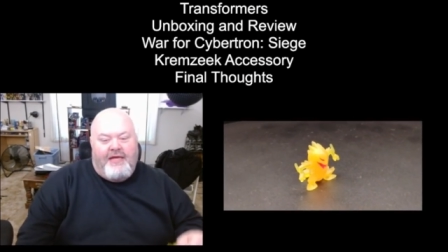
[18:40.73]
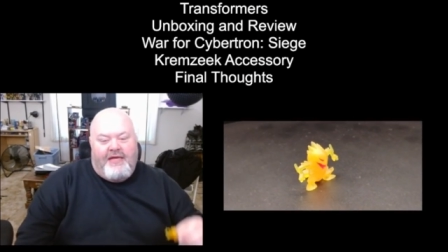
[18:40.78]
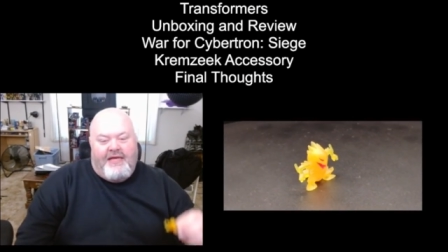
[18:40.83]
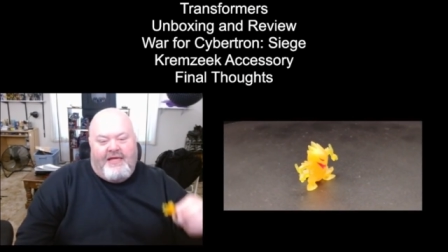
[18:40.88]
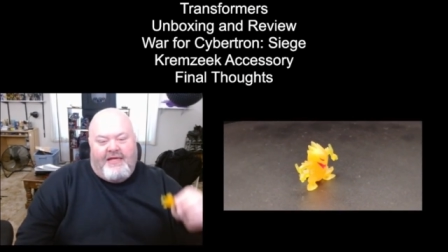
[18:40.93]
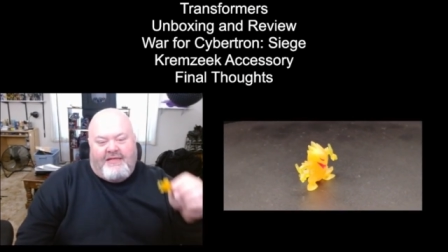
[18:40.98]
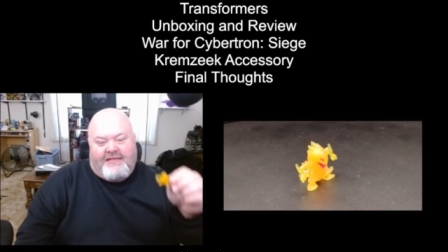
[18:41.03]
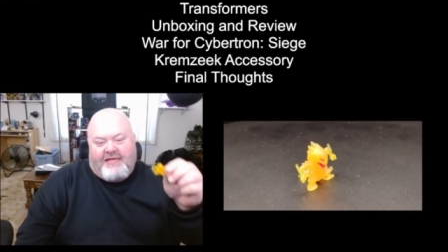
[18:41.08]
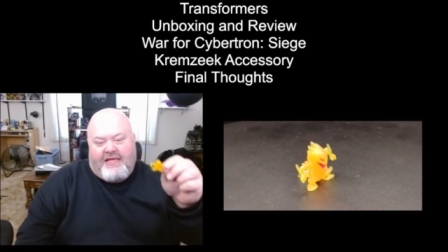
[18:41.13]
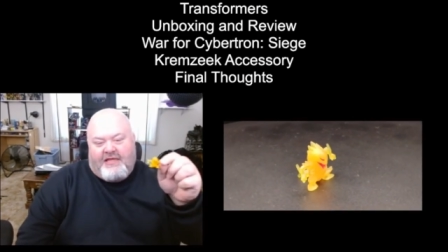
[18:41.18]

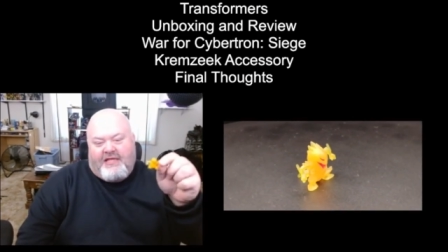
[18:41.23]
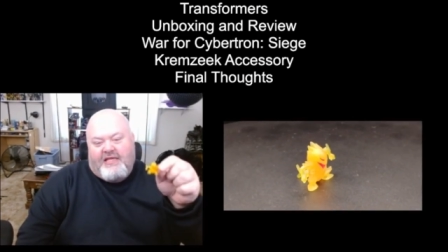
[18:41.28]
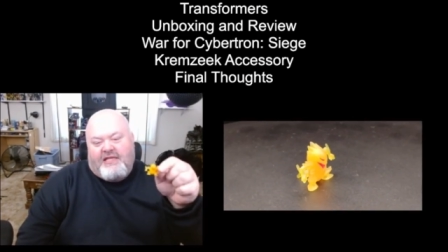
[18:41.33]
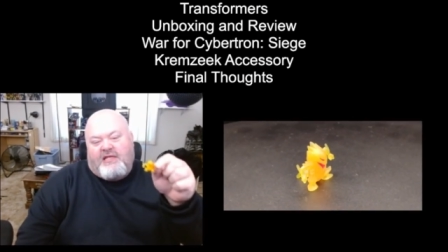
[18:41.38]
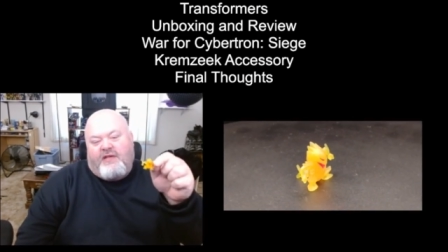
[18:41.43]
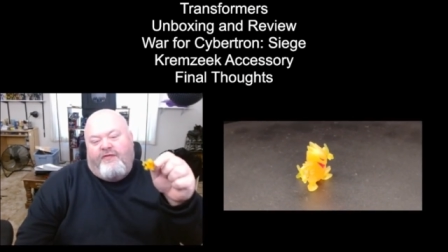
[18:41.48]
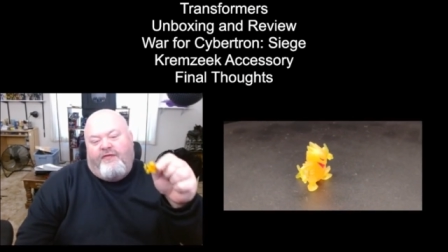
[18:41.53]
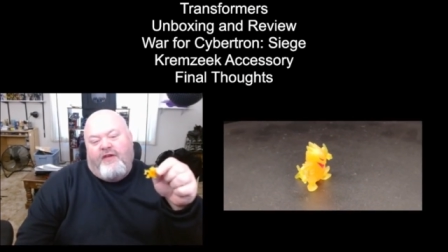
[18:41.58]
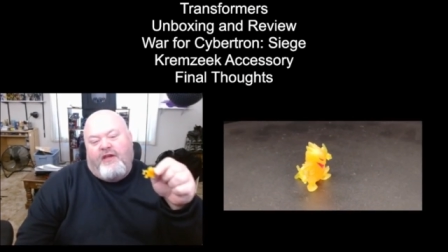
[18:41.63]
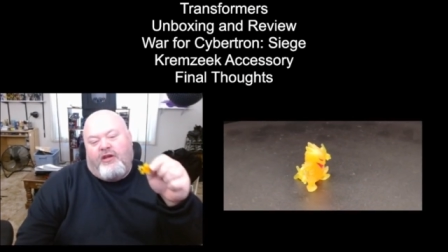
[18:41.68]
is that
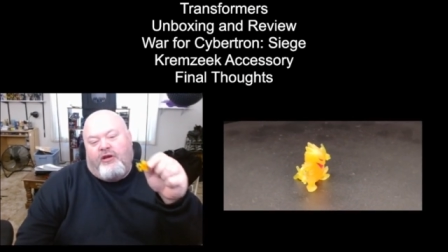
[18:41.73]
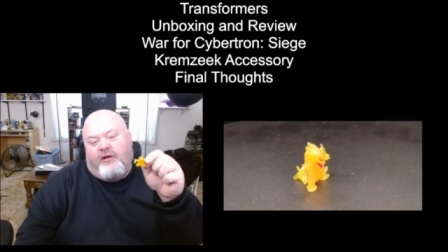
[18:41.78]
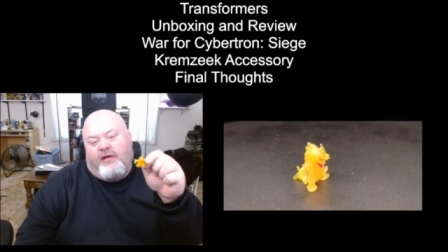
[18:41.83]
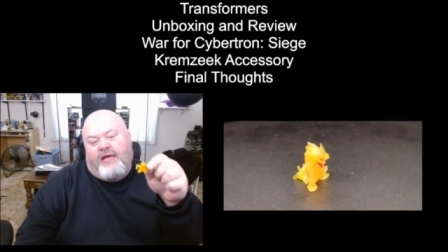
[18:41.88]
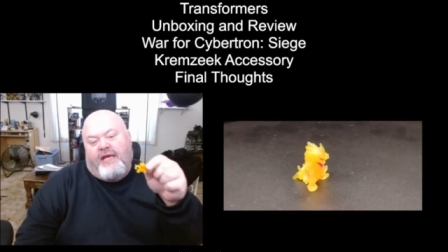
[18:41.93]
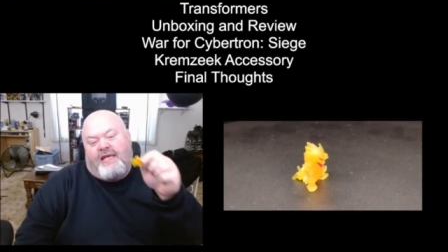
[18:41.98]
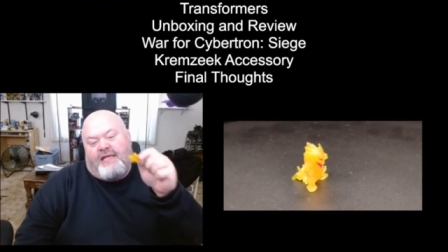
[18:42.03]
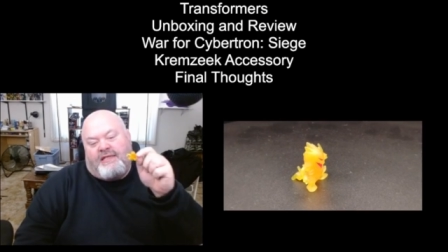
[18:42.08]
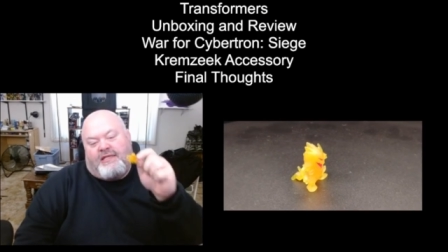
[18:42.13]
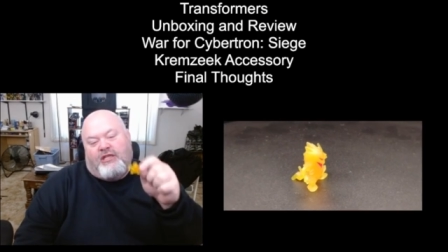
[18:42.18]
this figure
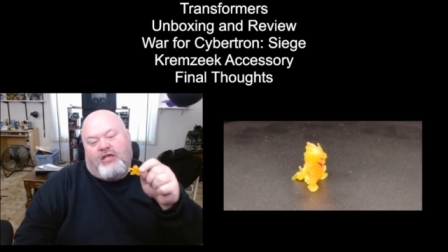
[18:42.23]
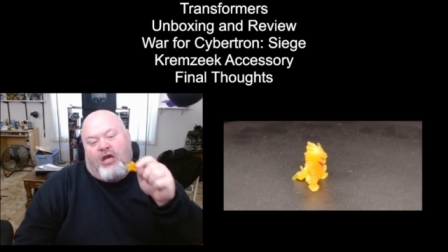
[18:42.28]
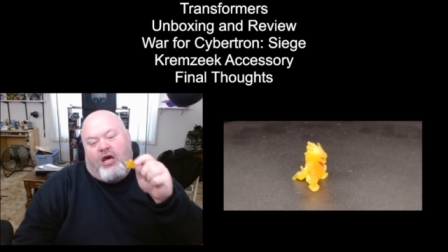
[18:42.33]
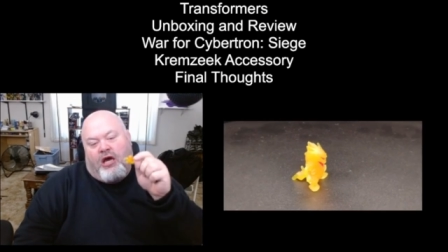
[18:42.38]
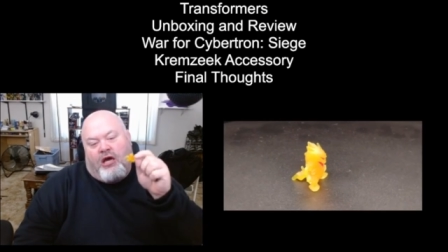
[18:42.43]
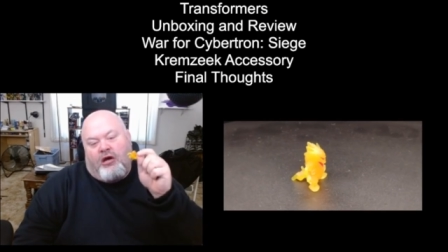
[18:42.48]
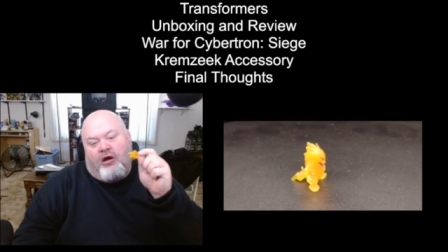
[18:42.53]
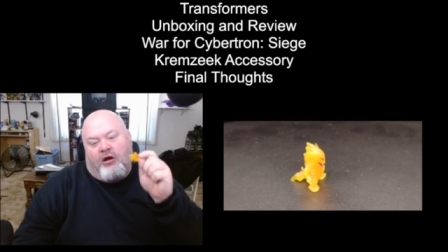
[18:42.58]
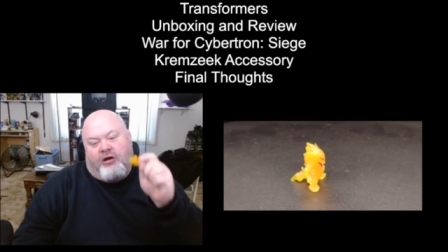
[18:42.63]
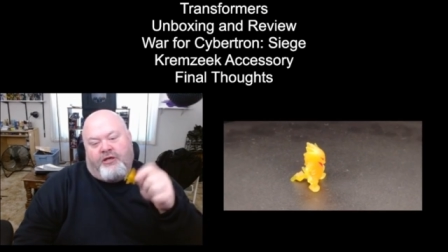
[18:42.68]
is
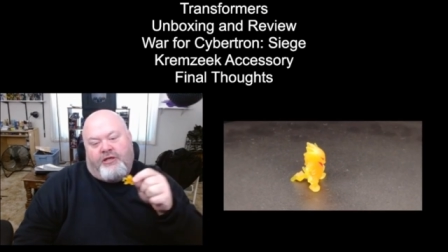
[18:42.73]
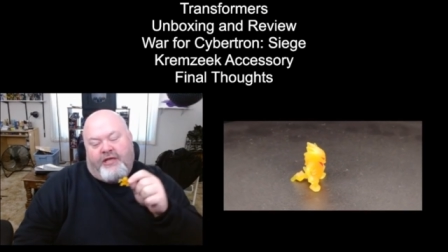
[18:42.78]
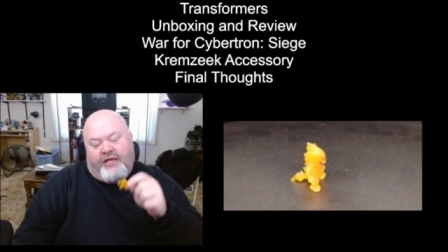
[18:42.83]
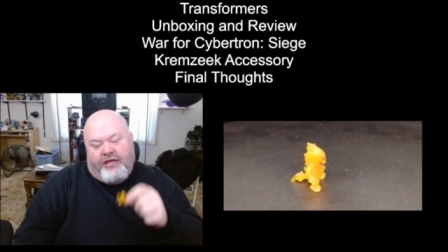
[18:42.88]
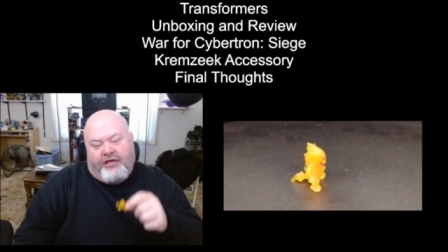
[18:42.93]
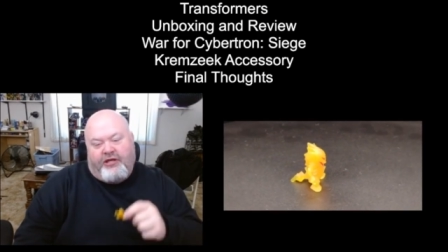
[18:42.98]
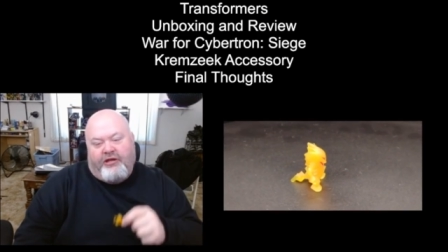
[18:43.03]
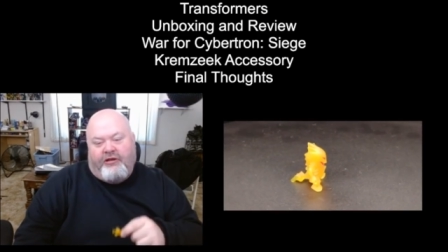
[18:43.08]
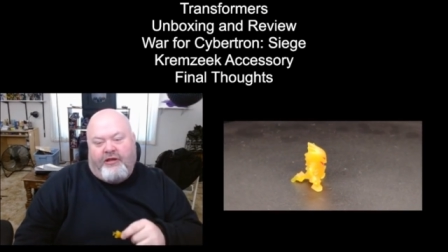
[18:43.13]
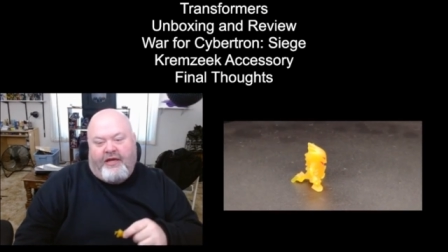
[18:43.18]
not
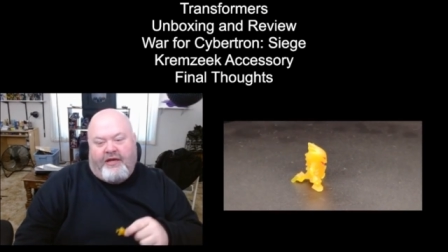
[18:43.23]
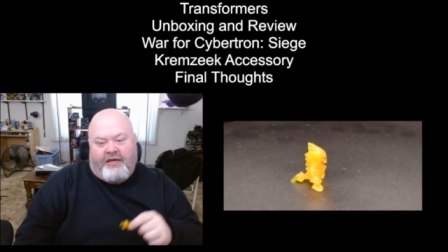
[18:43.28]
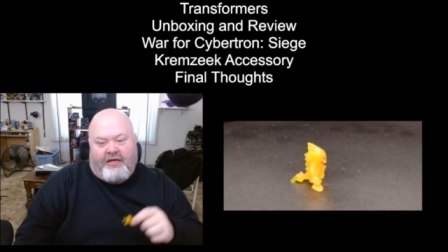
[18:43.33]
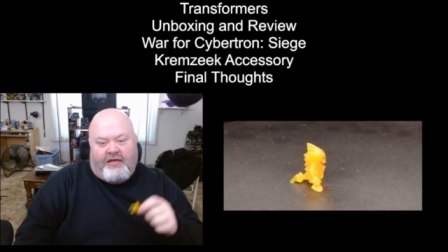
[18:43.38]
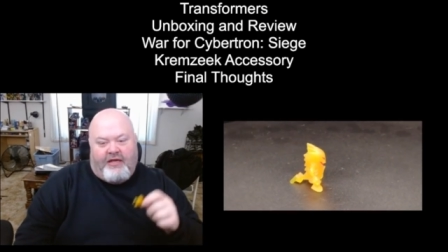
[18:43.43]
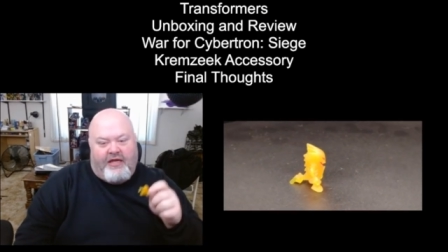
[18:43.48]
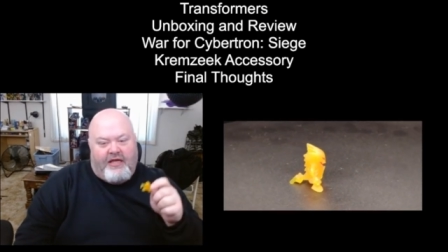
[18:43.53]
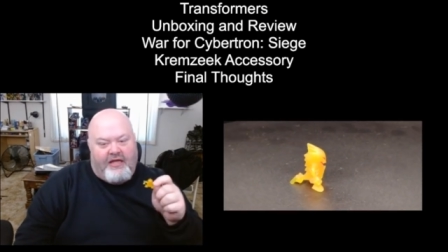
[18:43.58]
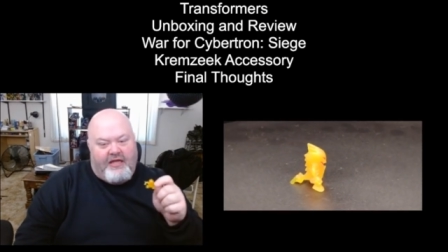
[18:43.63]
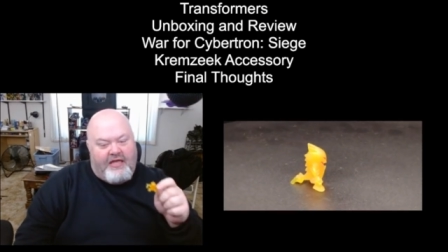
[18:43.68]
articulated.